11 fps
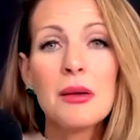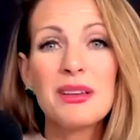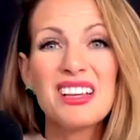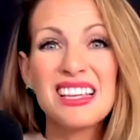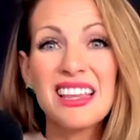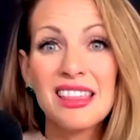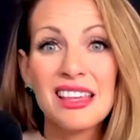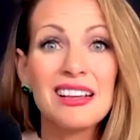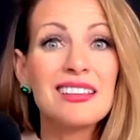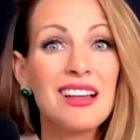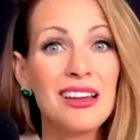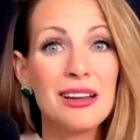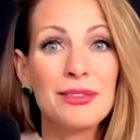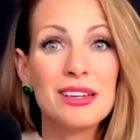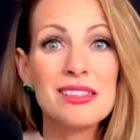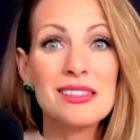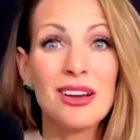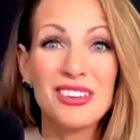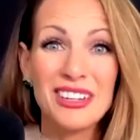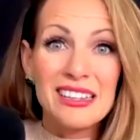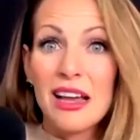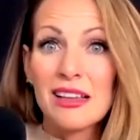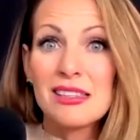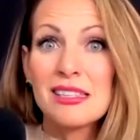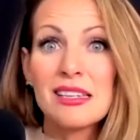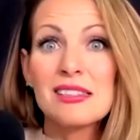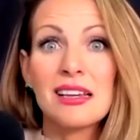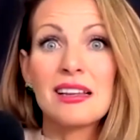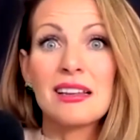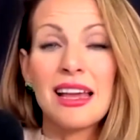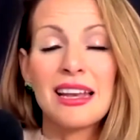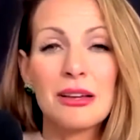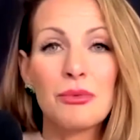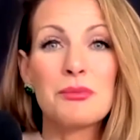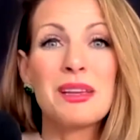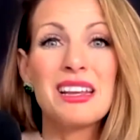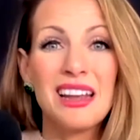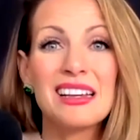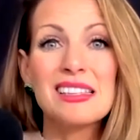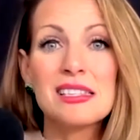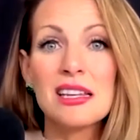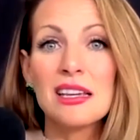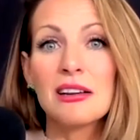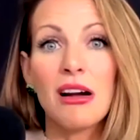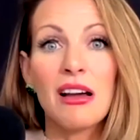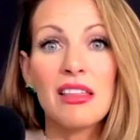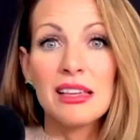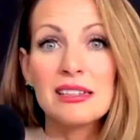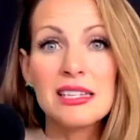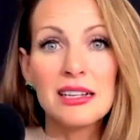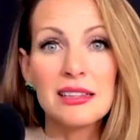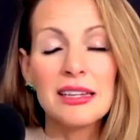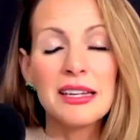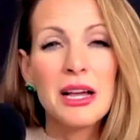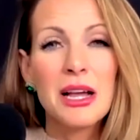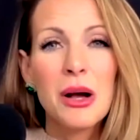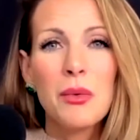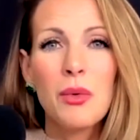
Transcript: because I think a lot of us are in that season, and it would be nice to hear authentically,